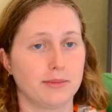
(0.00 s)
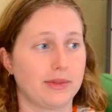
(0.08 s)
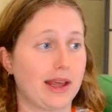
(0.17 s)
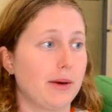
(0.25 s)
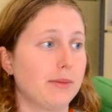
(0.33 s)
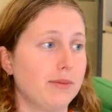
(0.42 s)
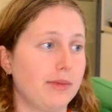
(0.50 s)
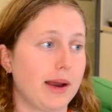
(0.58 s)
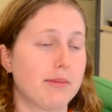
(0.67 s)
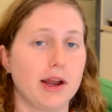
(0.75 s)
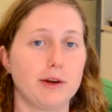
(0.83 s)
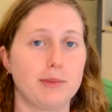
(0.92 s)

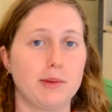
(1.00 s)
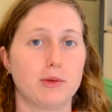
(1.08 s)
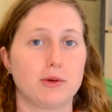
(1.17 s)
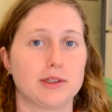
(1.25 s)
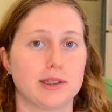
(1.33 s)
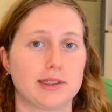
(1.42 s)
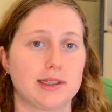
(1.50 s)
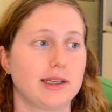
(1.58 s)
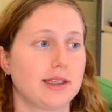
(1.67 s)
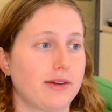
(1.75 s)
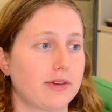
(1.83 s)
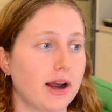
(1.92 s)
That might have been more
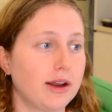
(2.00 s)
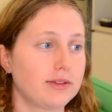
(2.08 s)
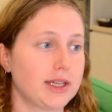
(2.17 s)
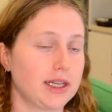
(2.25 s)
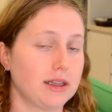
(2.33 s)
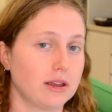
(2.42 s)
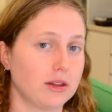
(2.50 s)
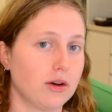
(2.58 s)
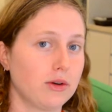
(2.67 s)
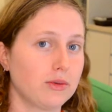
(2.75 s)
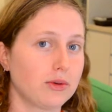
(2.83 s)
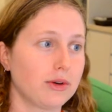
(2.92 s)
succinct. I've kind of taken the
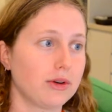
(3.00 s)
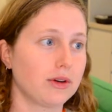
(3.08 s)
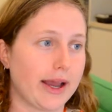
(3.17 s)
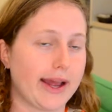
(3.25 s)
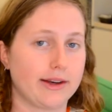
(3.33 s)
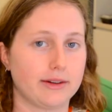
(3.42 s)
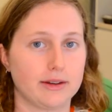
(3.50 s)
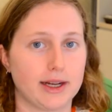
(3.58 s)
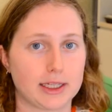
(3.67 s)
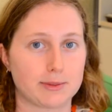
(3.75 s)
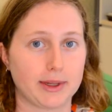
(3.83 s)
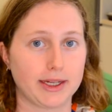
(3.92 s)
long route and
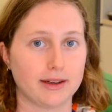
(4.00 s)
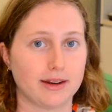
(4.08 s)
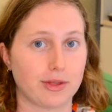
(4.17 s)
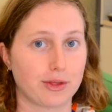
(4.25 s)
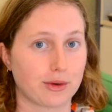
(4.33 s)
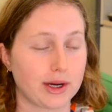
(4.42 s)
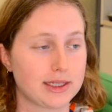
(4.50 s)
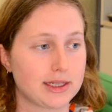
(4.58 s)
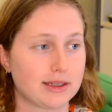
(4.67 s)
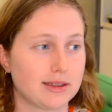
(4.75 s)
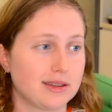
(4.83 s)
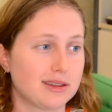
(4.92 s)
explained it in 3
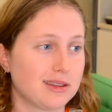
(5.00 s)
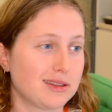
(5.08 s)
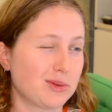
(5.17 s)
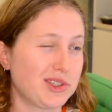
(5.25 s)
sentences,